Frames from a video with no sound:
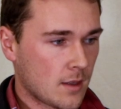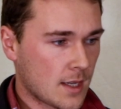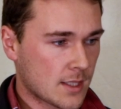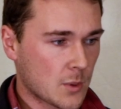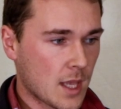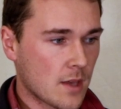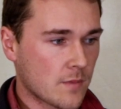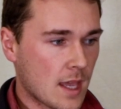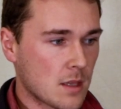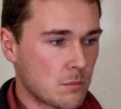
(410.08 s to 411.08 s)
Next, we
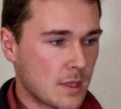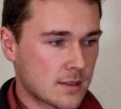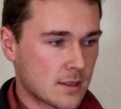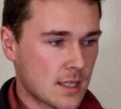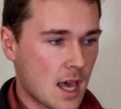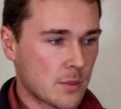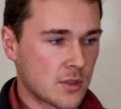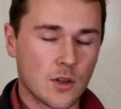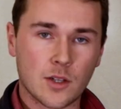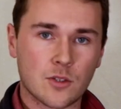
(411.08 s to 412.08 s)
have a mixed carbon
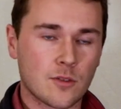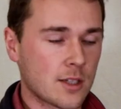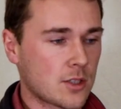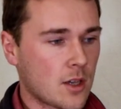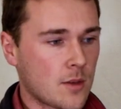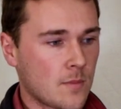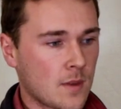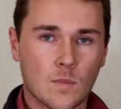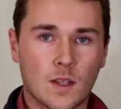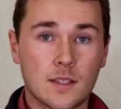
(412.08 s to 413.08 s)
to nitrogen ratio.
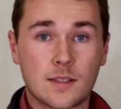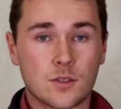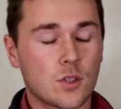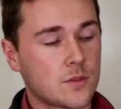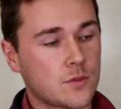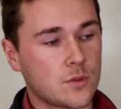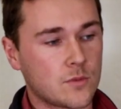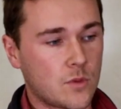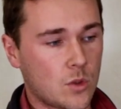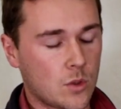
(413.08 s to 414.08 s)
This is
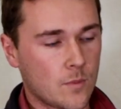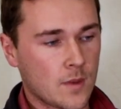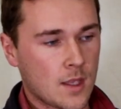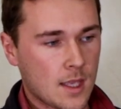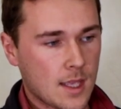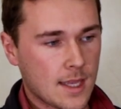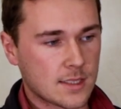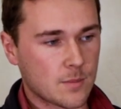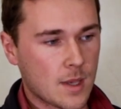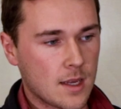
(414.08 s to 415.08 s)
useful for
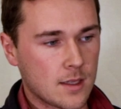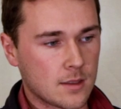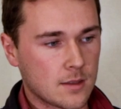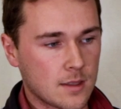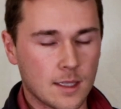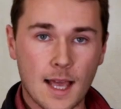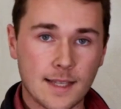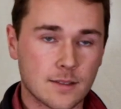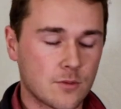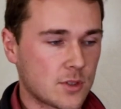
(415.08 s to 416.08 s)
estimating the
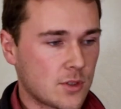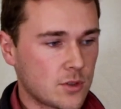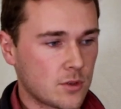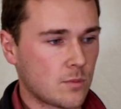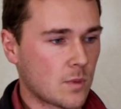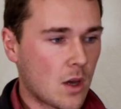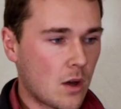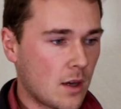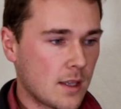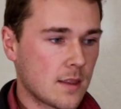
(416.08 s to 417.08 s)
lasting residue. The
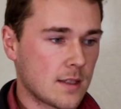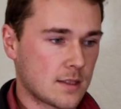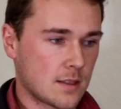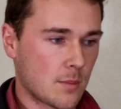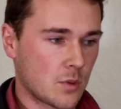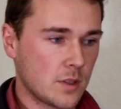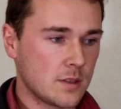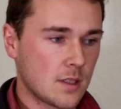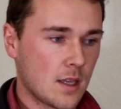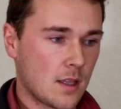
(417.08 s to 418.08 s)
higher this number
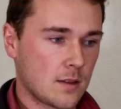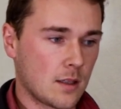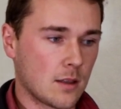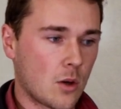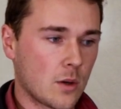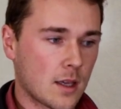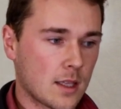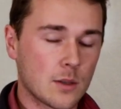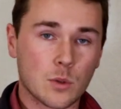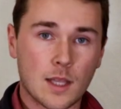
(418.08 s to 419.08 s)
is, the longer
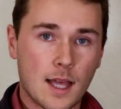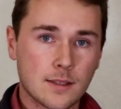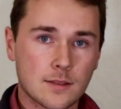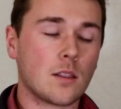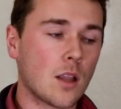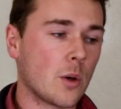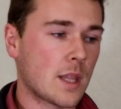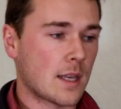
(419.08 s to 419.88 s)
it will last, and the lower